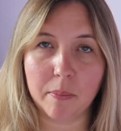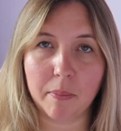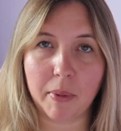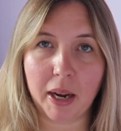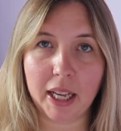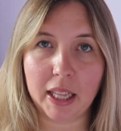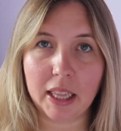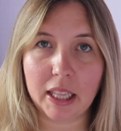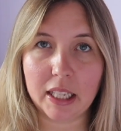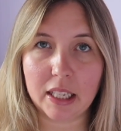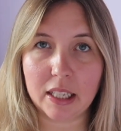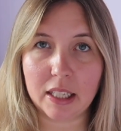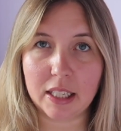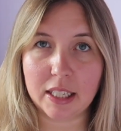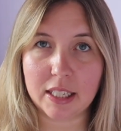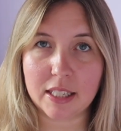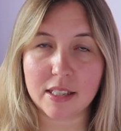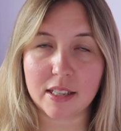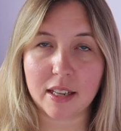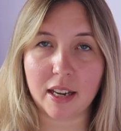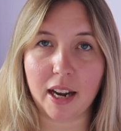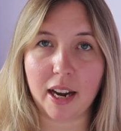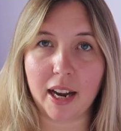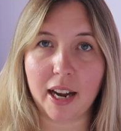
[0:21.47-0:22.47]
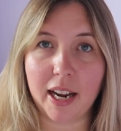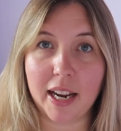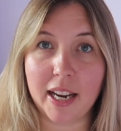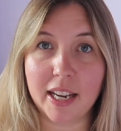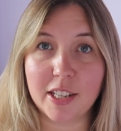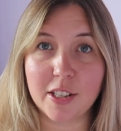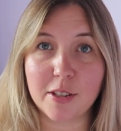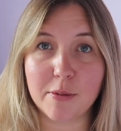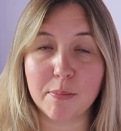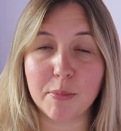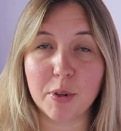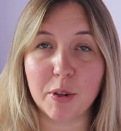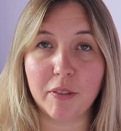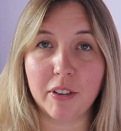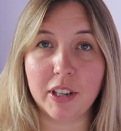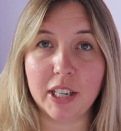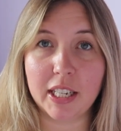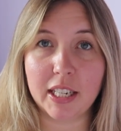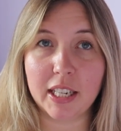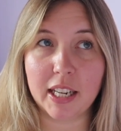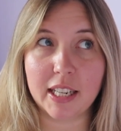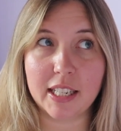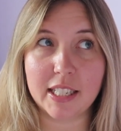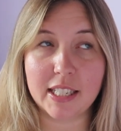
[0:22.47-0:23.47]
My littlest guy is
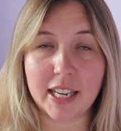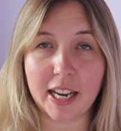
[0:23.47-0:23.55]
moving